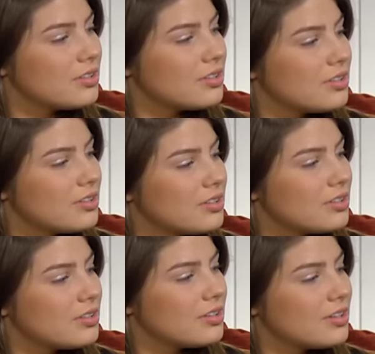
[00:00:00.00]

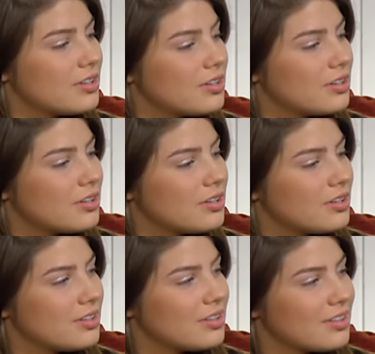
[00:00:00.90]

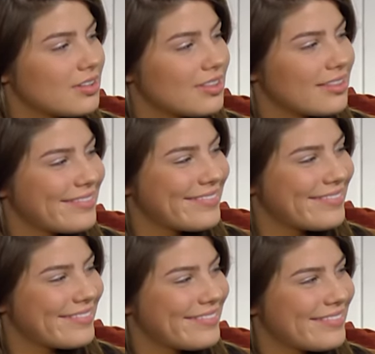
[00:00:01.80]

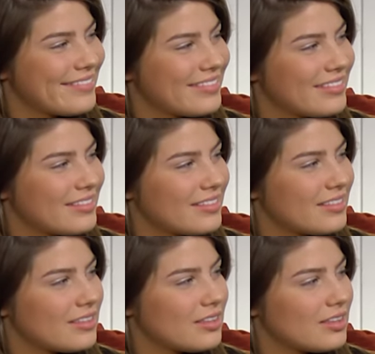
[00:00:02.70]

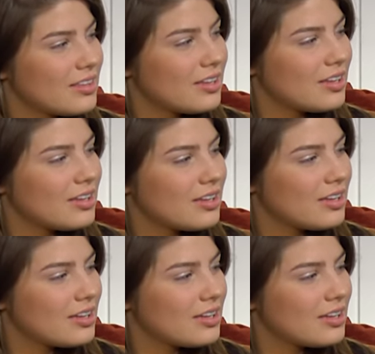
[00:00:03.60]
[no speech]